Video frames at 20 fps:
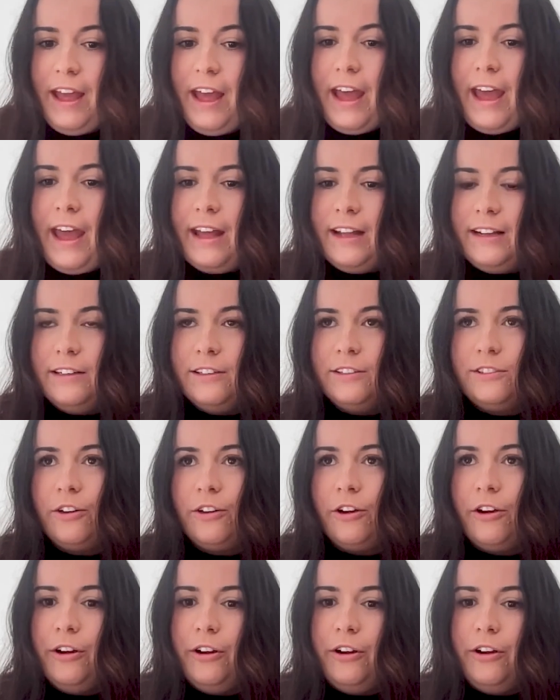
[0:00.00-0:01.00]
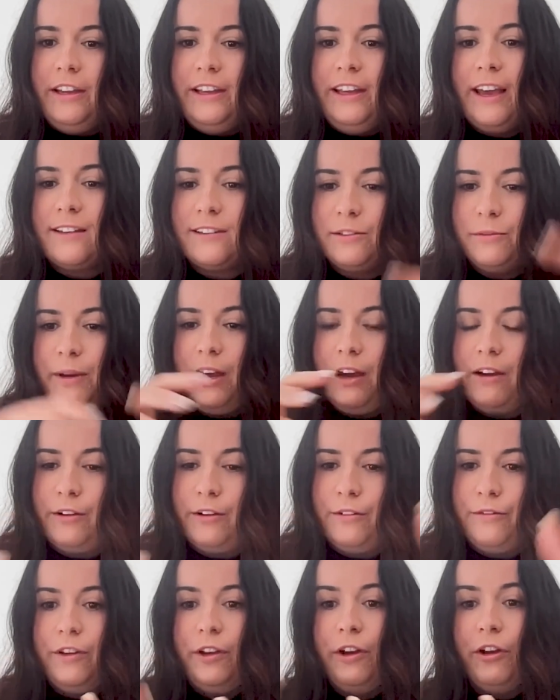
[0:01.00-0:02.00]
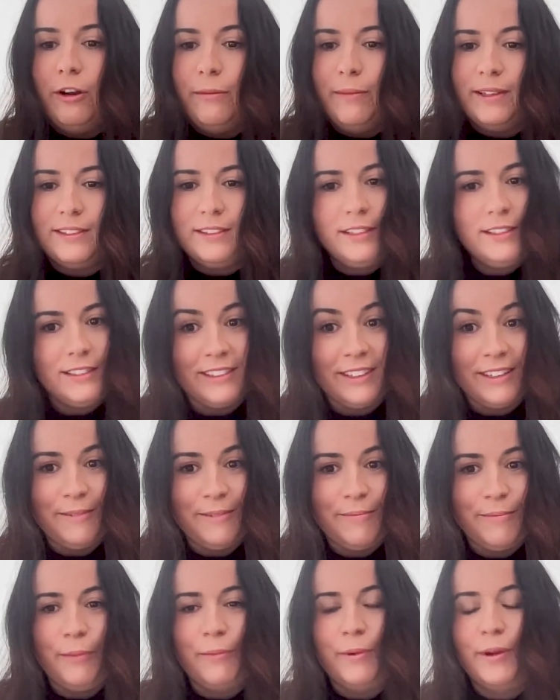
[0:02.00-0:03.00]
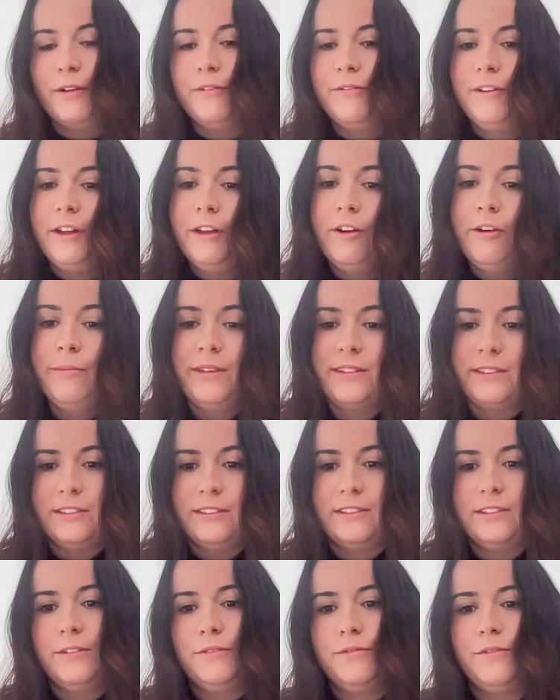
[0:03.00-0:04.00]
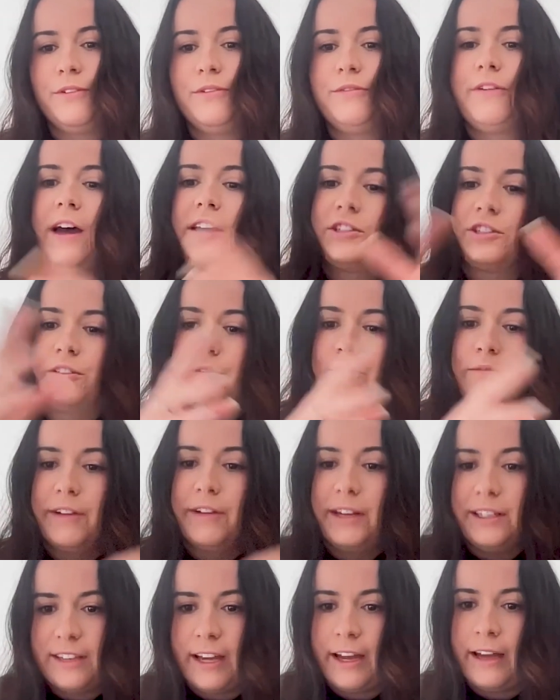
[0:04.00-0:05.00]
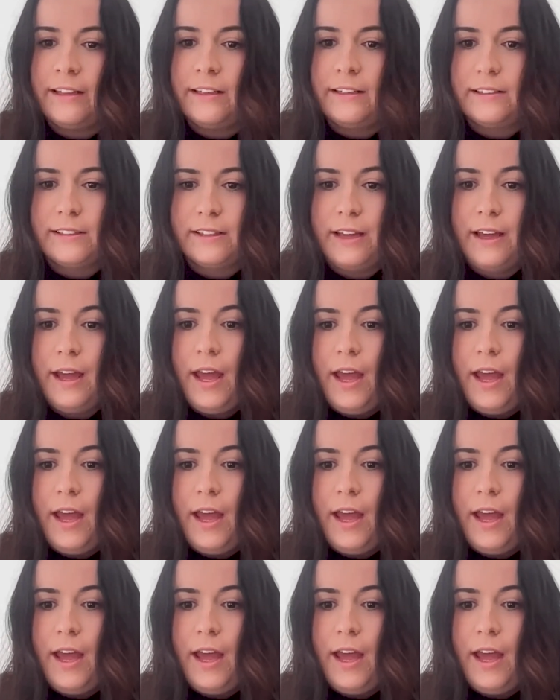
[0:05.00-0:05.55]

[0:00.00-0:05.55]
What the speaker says: And so, yes, we are a fitting room assistant, but we're a fitting room assistant for fashion retailers